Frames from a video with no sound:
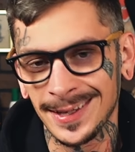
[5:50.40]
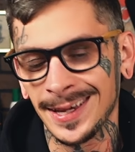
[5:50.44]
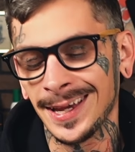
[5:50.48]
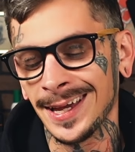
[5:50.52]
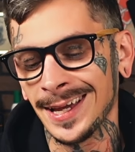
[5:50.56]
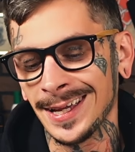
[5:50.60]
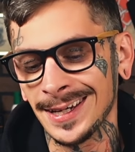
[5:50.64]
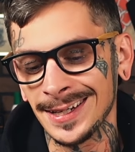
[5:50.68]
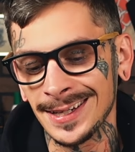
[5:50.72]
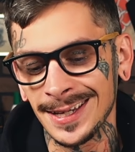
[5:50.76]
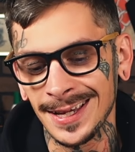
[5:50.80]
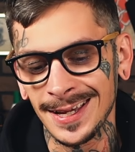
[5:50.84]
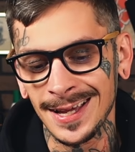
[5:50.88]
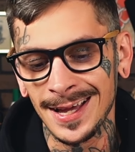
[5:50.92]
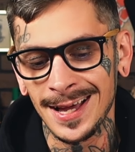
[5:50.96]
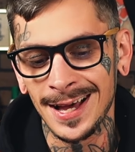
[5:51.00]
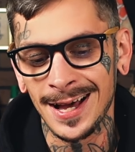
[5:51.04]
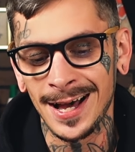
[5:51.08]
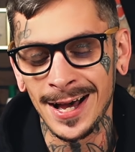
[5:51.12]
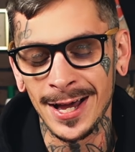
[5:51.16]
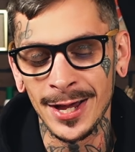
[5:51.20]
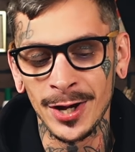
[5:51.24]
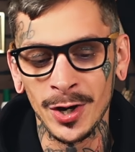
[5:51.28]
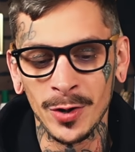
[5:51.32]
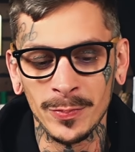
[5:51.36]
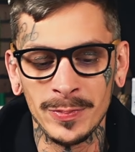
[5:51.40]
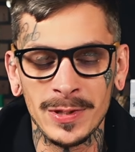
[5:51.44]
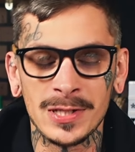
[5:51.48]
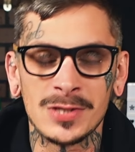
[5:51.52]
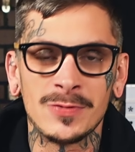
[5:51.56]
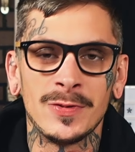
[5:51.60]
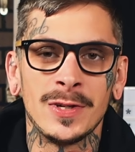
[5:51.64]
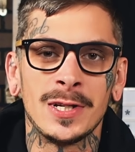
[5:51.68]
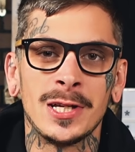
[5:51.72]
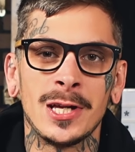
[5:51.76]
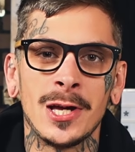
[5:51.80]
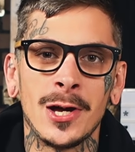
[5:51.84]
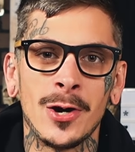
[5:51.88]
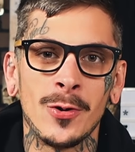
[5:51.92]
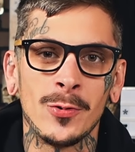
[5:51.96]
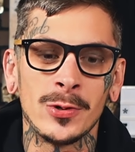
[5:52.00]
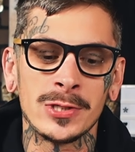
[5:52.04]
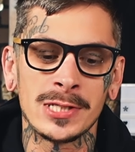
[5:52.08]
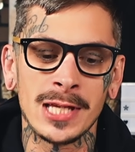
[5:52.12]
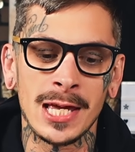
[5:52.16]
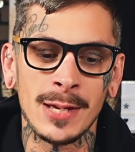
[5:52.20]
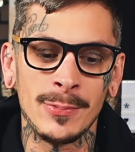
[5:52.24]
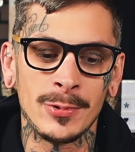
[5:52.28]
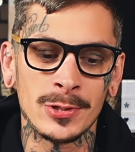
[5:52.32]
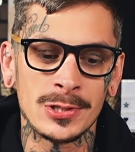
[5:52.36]
And I hope this video
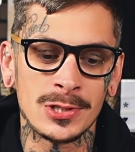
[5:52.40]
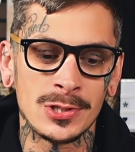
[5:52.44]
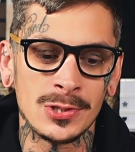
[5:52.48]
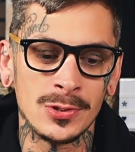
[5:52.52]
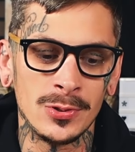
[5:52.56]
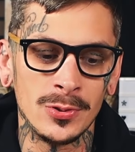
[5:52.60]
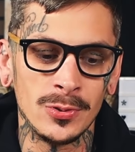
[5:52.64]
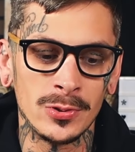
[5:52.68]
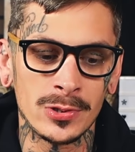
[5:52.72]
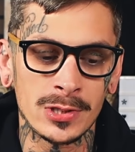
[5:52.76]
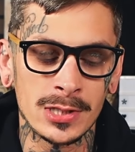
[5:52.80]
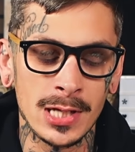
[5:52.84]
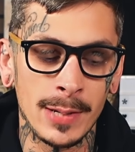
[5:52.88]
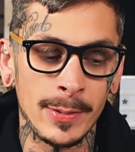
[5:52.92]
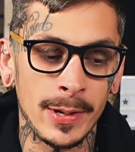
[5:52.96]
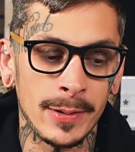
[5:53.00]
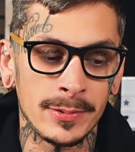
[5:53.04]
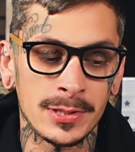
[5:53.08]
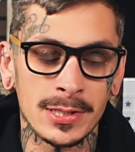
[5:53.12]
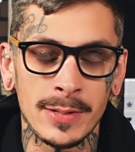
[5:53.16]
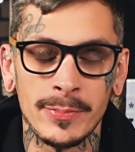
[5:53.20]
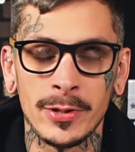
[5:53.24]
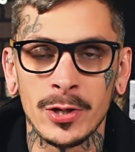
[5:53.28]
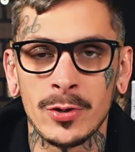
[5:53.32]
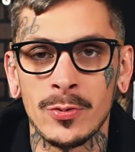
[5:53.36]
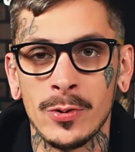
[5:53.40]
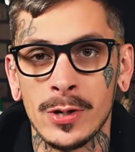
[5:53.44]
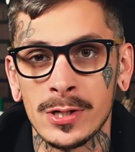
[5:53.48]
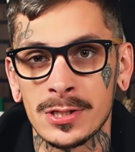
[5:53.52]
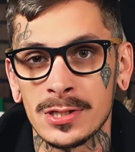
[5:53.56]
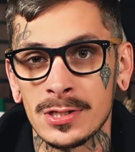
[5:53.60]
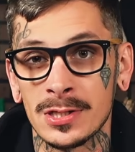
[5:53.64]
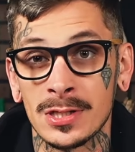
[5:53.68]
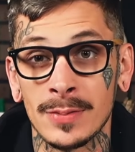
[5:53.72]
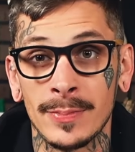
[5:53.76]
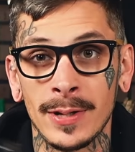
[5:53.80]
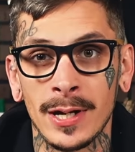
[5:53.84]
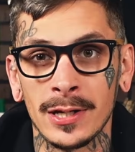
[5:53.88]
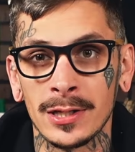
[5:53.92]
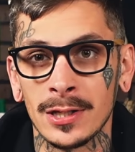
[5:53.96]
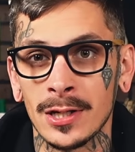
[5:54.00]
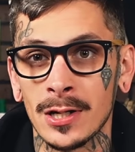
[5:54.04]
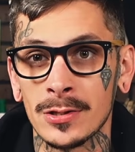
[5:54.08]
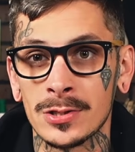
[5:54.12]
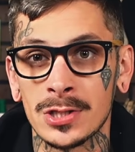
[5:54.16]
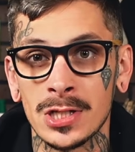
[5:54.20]
was able to sum up some of the questions about,